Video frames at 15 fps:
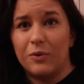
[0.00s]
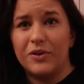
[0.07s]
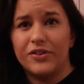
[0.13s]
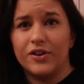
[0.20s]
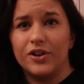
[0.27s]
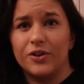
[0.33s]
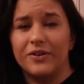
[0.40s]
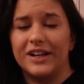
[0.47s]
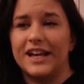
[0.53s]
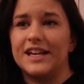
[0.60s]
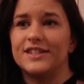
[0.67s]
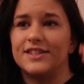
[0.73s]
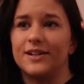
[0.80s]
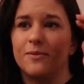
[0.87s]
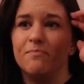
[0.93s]
And what they're doing
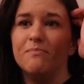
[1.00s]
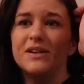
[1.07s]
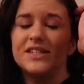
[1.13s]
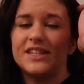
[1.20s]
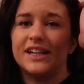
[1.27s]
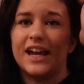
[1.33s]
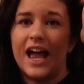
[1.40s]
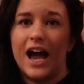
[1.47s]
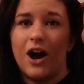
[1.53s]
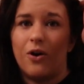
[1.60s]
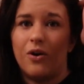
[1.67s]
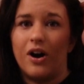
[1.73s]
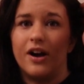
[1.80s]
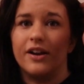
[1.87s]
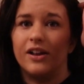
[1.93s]
is they're missing
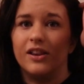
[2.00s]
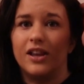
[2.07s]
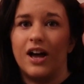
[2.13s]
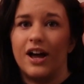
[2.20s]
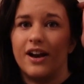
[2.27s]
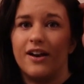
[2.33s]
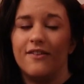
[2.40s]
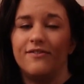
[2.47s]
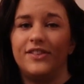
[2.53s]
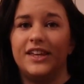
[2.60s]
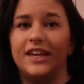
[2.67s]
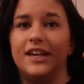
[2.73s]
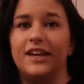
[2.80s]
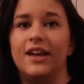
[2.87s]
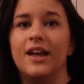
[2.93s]
out on a lot of
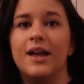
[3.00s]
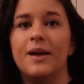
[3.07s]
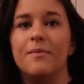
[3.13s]
the